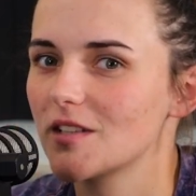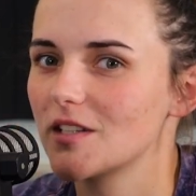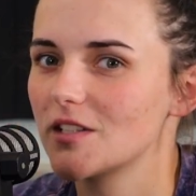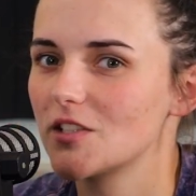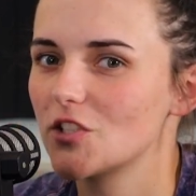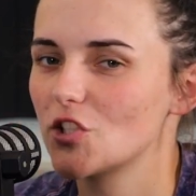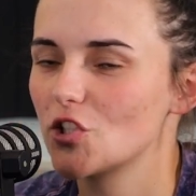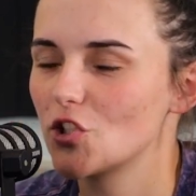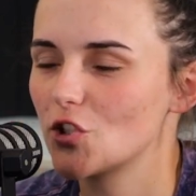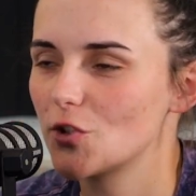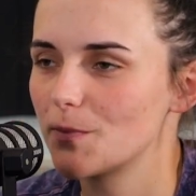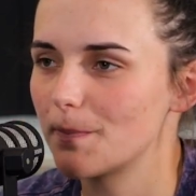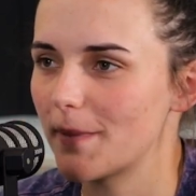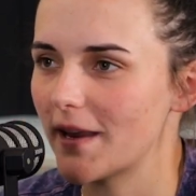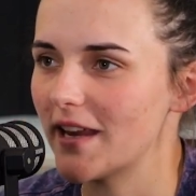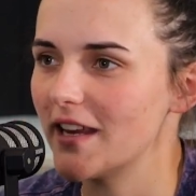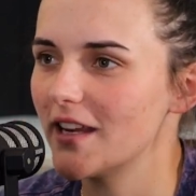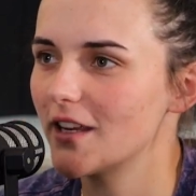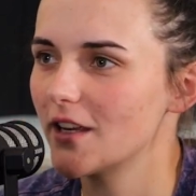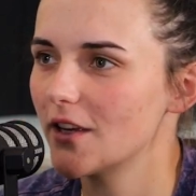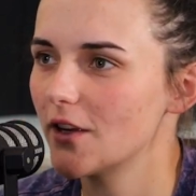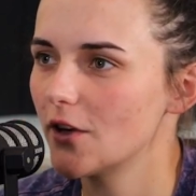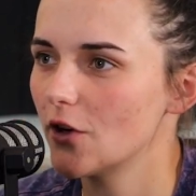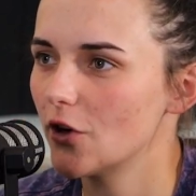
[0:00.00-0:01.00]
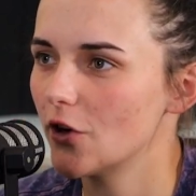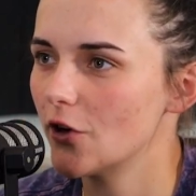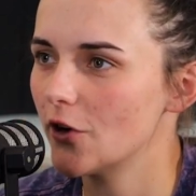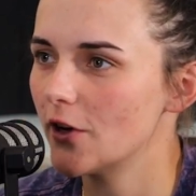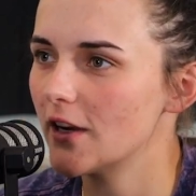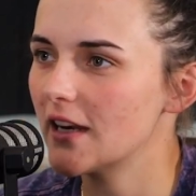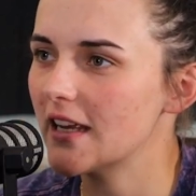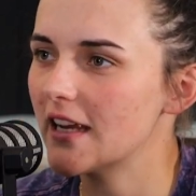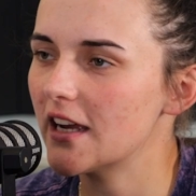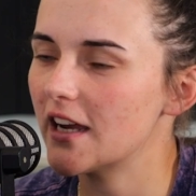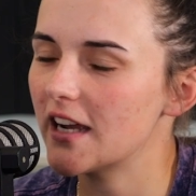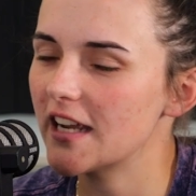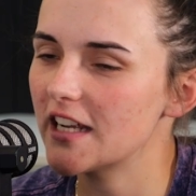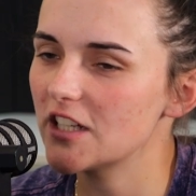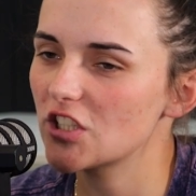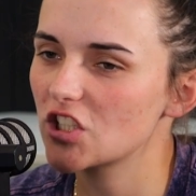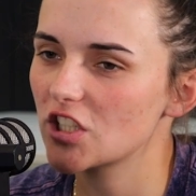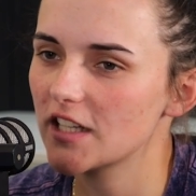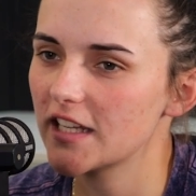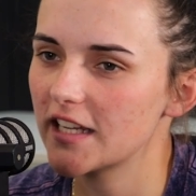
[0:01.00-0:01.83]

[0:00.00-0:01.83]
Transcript: speak early. I